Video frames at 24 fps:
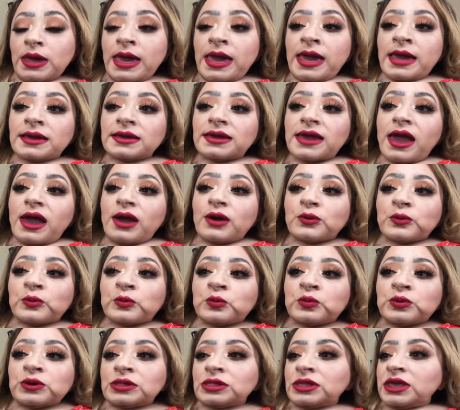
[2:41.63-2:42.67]
get
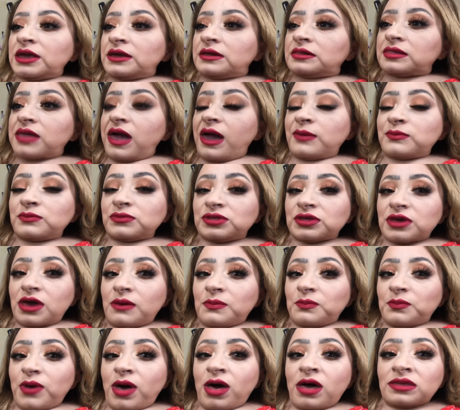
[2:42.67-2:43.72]
really glammed up
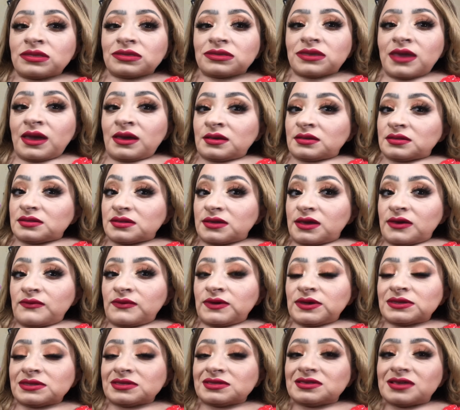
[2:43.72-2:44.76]
on
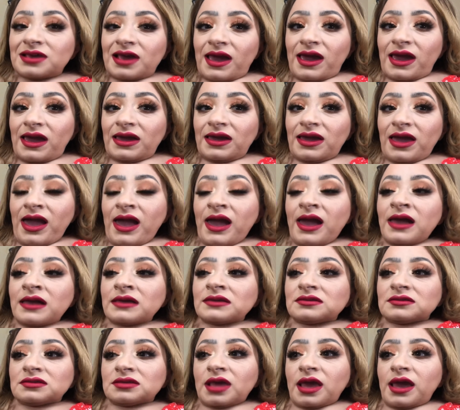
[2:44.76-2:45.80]
Thanksgiving Day,
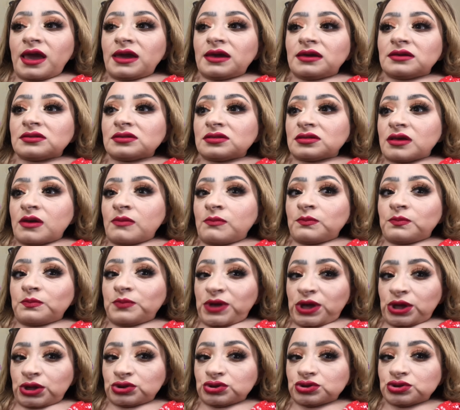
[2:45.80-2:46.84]
take some
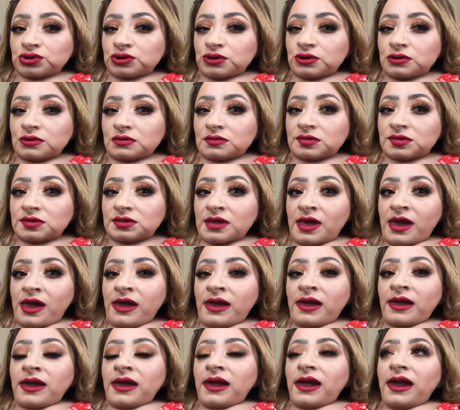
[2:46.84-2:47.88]
pictures
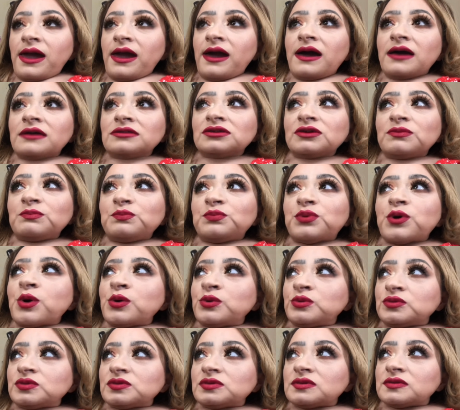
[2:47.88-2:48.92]
and
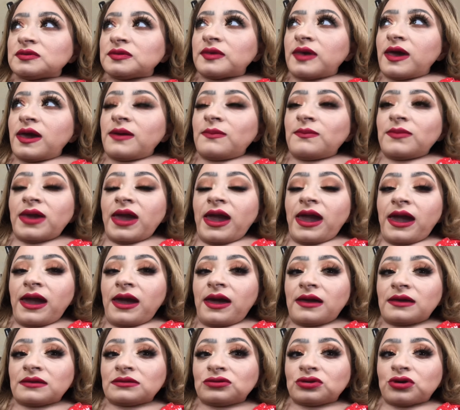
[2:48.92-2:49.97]
post them,
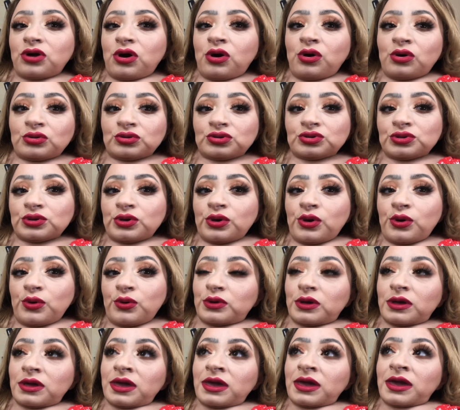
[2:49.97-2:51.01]
and
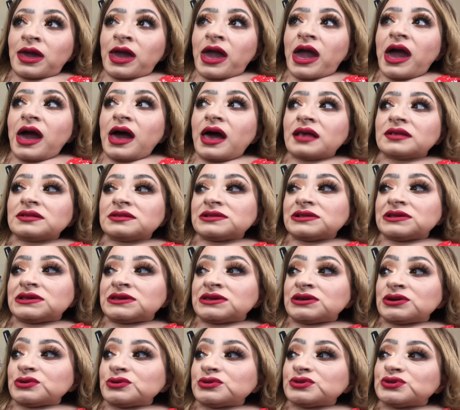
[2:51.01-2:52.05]
also as
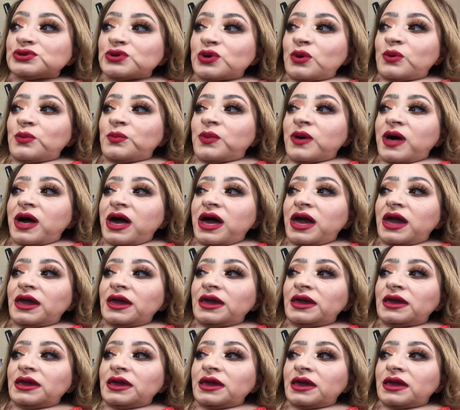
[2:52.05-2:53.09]
years go
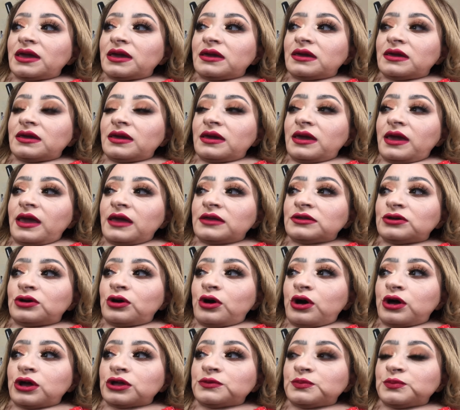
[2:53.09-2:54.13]
by and
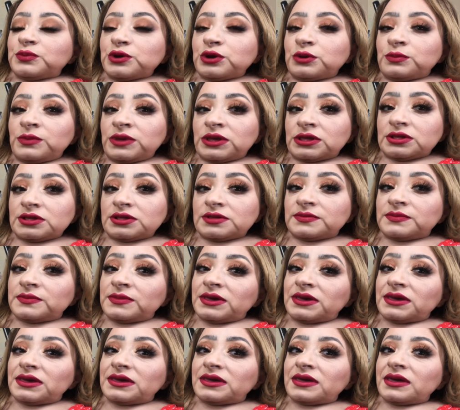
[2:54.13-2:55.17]
God permits
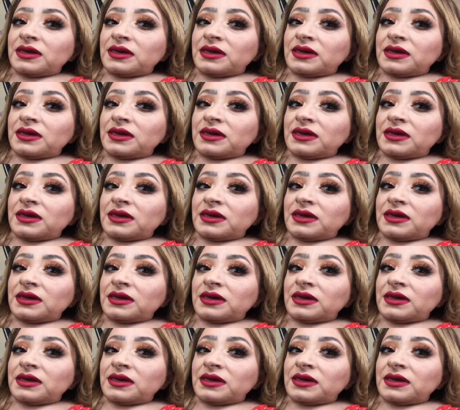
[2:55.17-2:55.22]
me